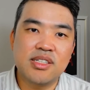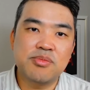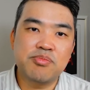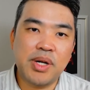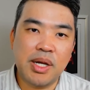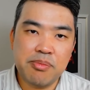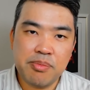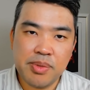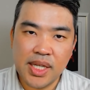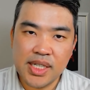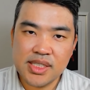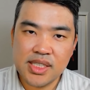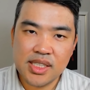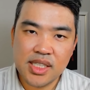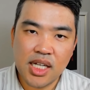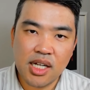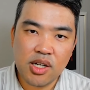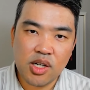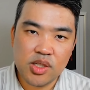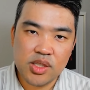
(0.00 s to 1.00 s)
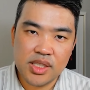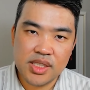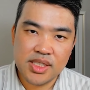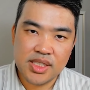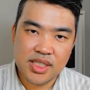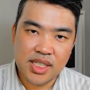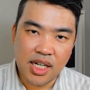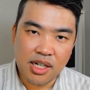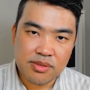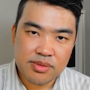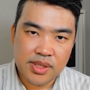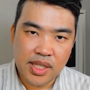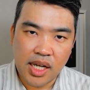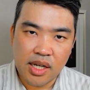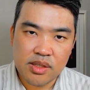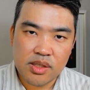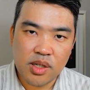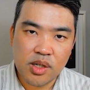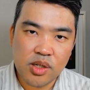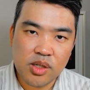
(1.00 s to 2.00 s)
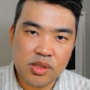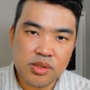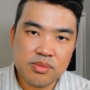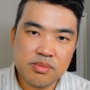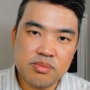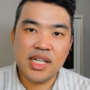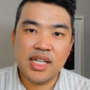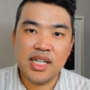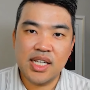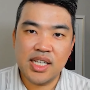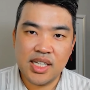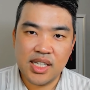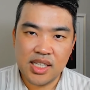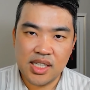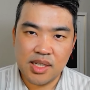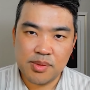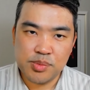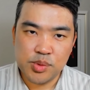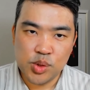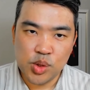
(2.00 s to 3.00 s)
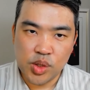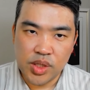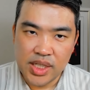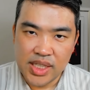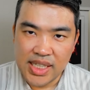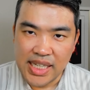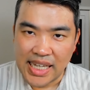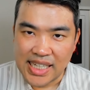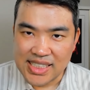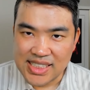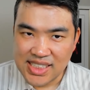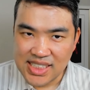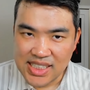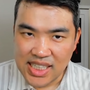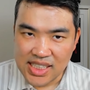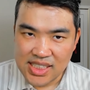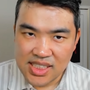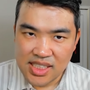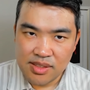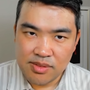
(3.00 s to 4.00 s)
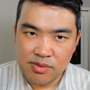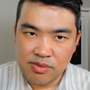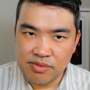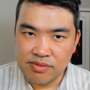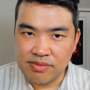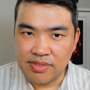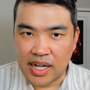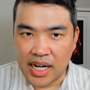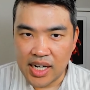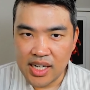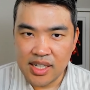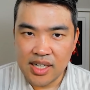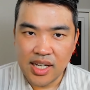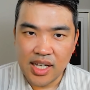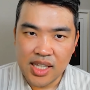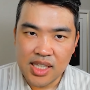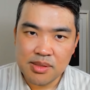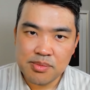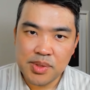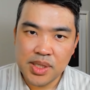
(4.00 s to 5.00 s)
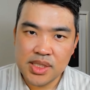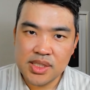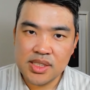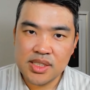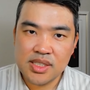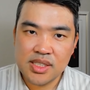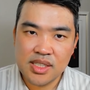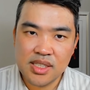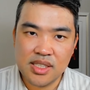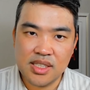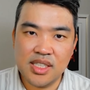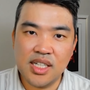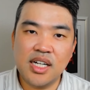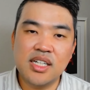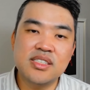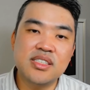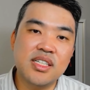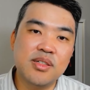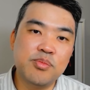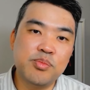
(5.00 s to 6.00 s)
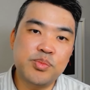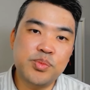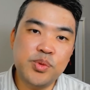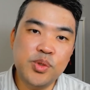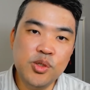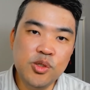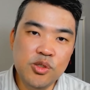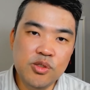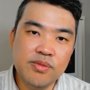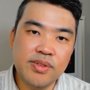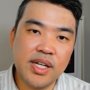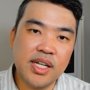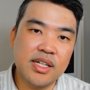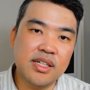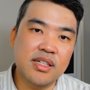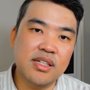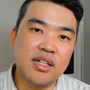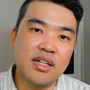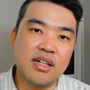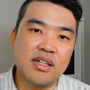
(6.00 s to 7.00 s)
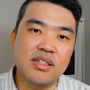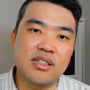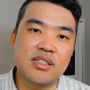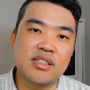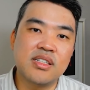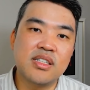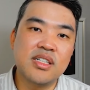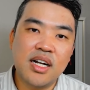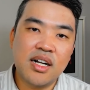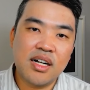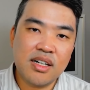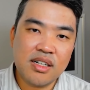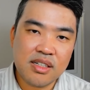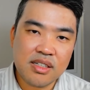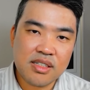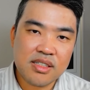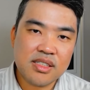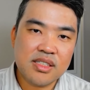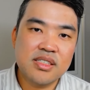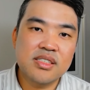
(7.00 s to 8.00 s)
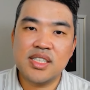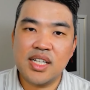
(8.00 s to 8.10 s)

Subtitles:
By placing that on the south side of the home, it can absorb any excessive fire element, thus improving our heart,